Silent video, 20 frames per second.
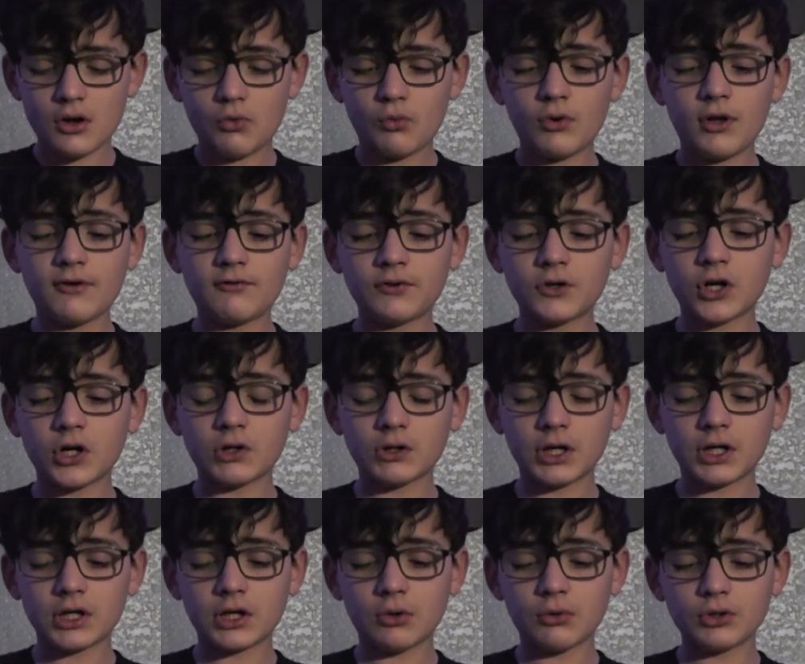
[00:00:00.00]
we have
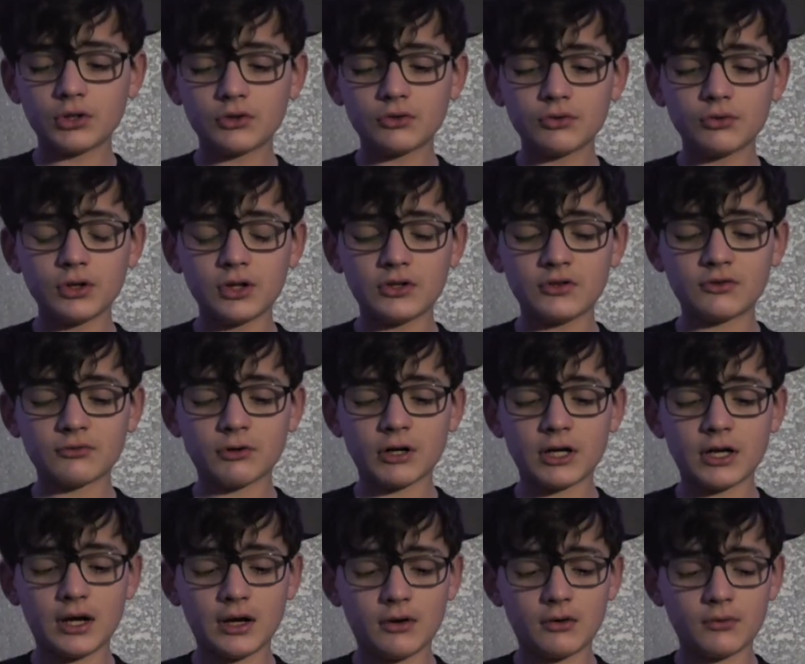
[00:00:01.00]
current going through this right
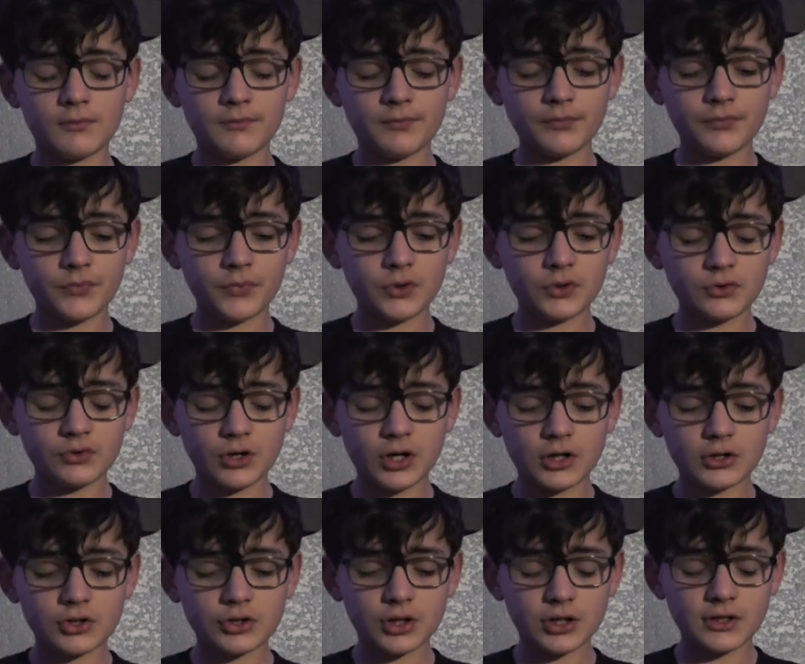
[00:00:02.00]
now. Do
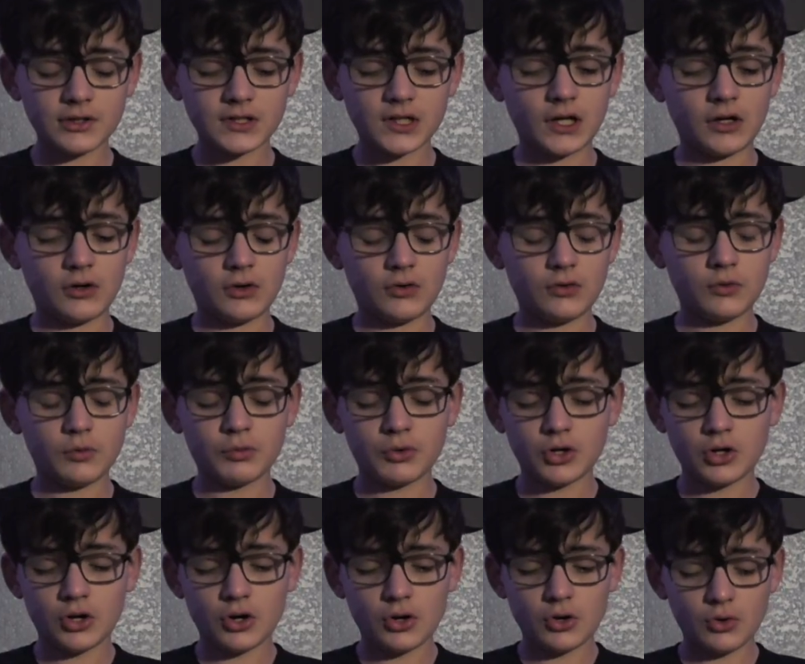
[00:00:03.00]
not try this at home
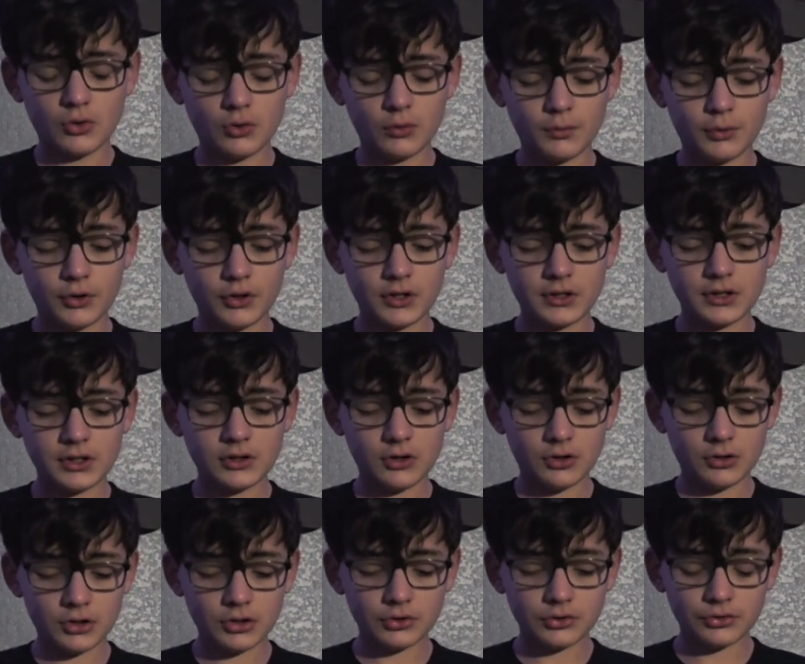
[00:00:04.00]
or put any
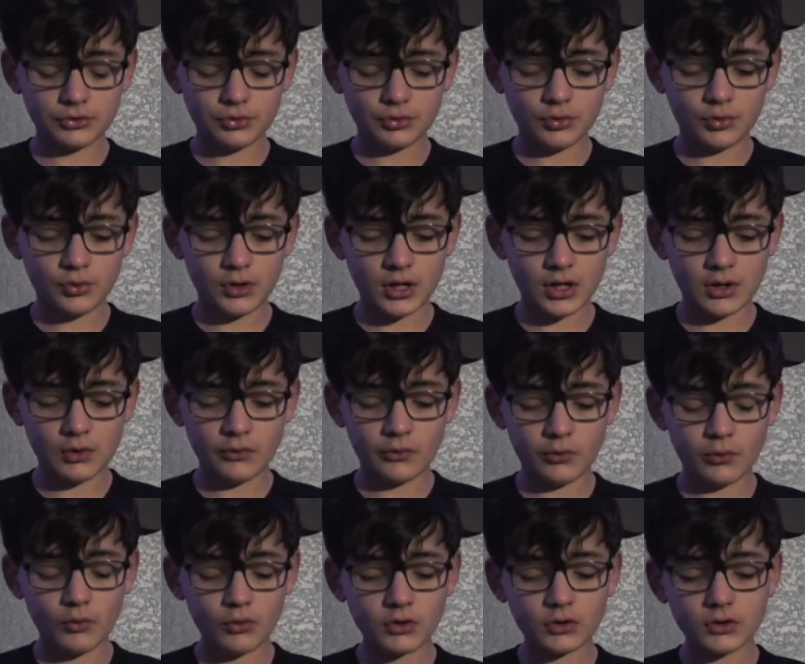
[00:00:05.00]
current through a
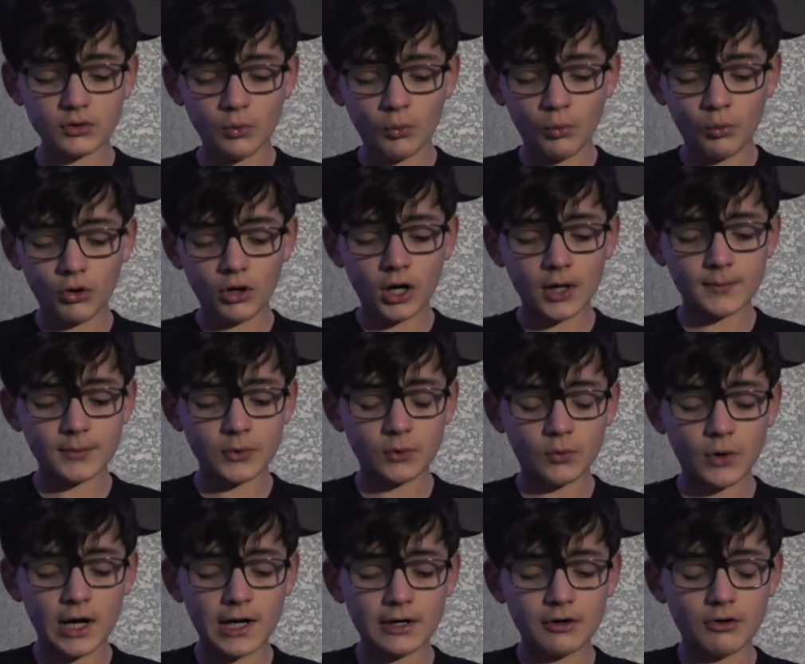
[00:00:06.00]
copper
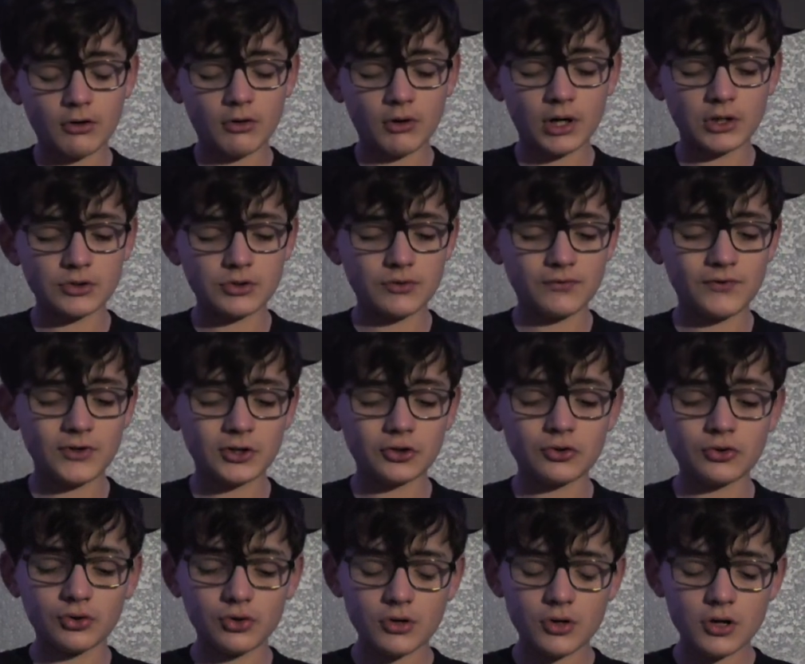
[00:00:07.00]
wire around your
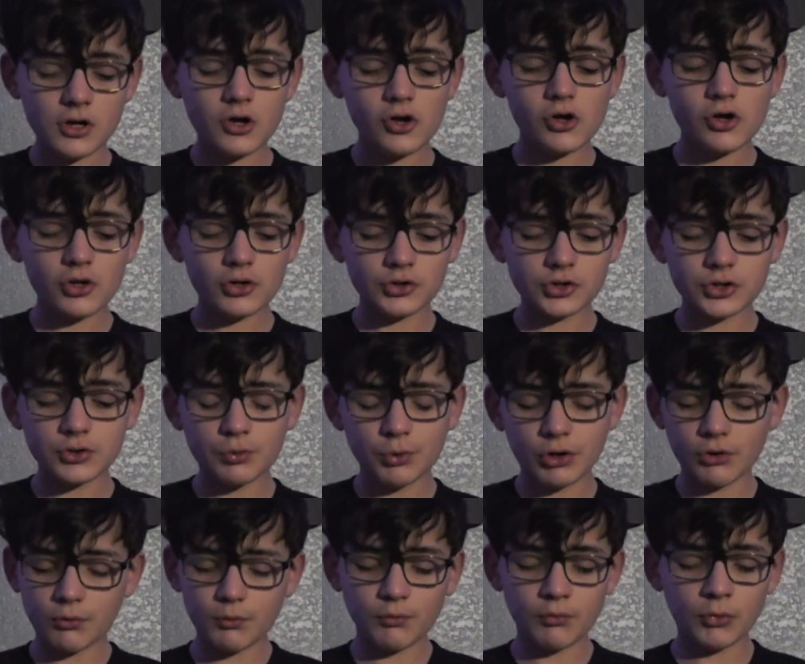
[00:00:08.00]
finger. You
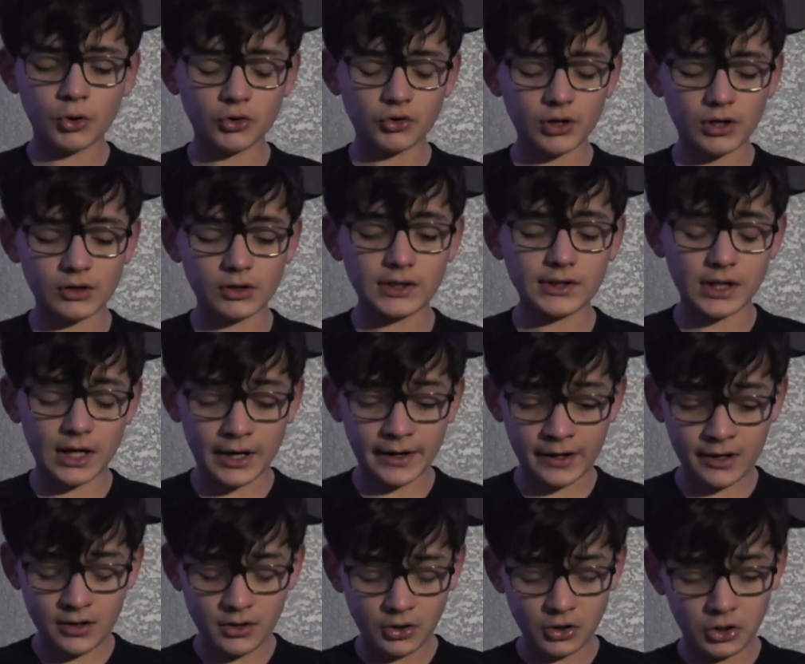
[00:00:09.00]
will most likely
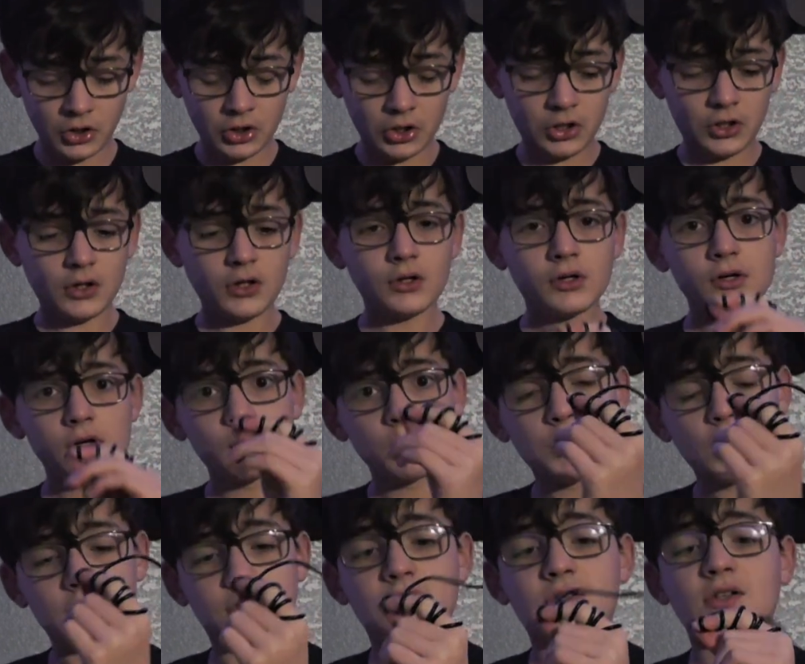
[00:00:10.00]
die.
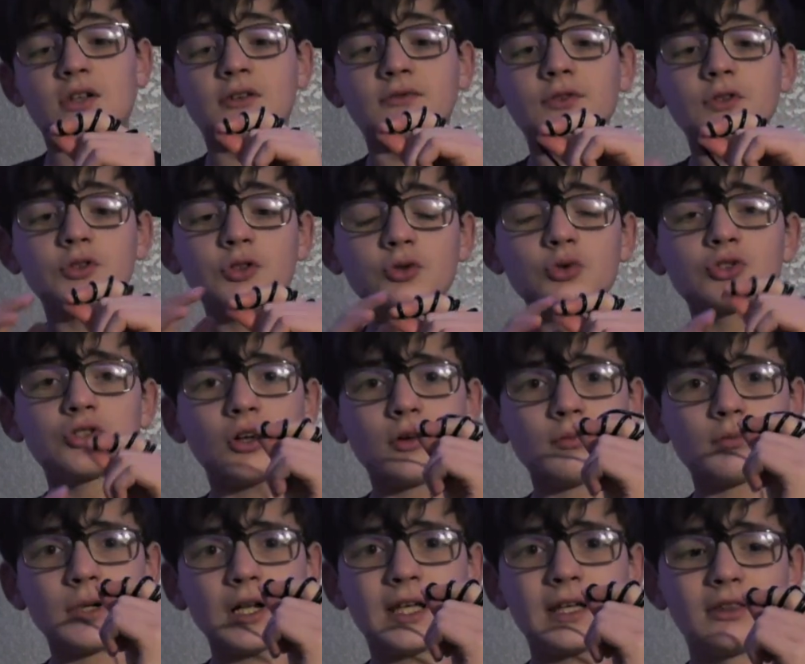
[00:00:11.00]
But if you do
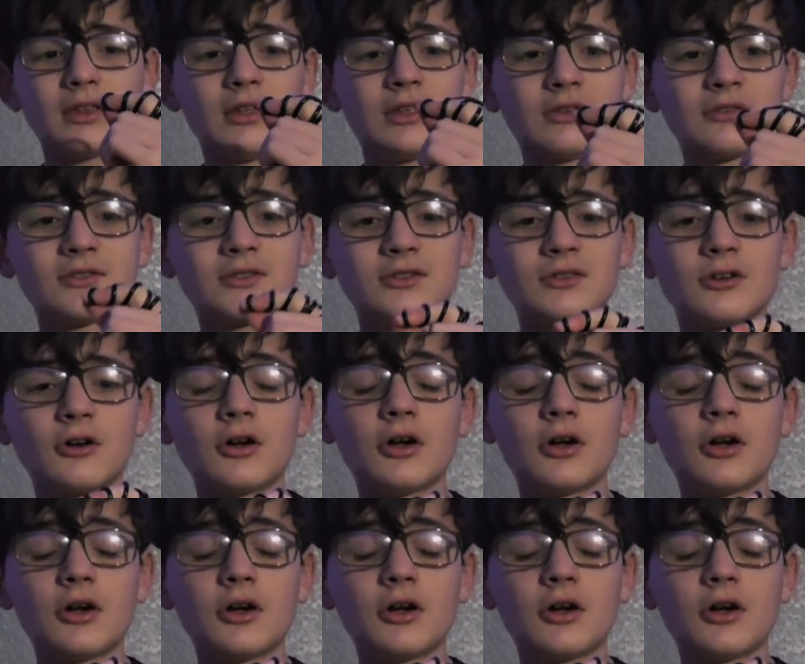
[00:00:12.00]
something like this,